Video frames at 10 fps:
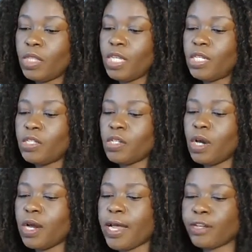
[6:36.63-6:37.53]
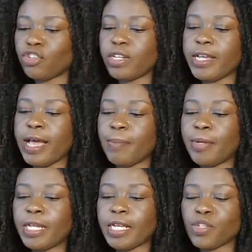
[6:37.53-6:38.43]
things not actually
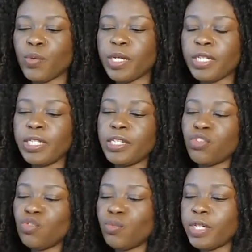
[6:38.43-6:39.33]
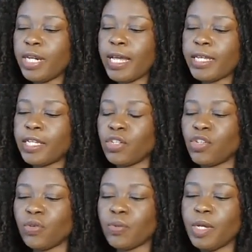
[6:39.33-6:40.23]
happening as quickly as you would like it to.